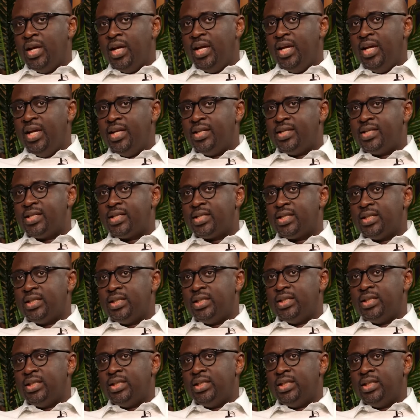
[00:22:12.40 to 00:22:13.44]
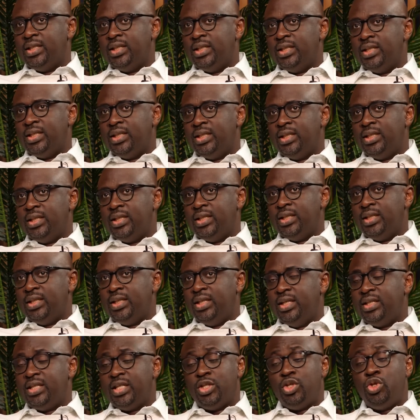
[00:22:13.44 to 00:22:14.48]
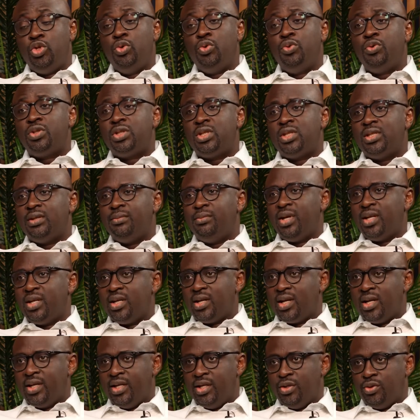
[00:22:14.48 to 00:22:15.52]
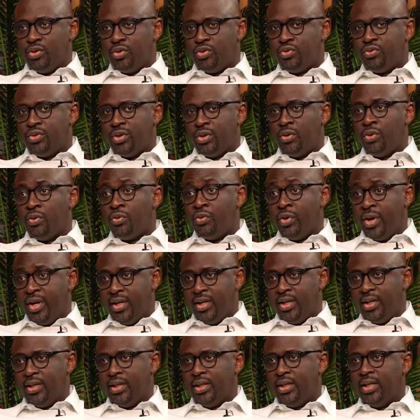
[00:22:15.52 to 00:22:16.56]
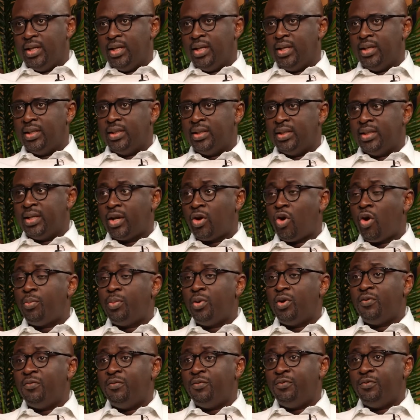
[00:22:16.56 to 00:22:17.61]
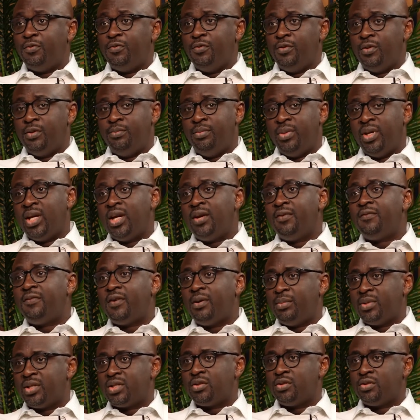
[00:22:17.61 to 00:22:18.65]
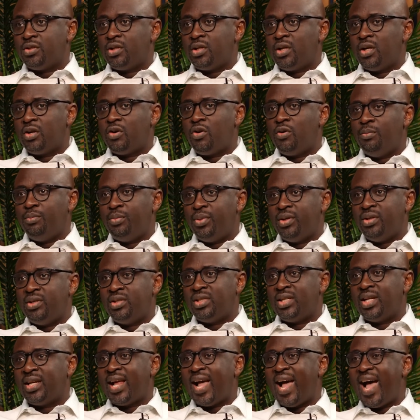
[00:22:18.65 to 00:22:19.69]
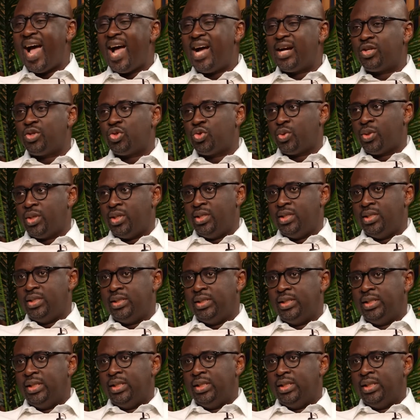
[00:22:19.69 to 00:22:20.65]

it is used in the medical industry already. And a couple of the bigger pharmaceutical companies that actually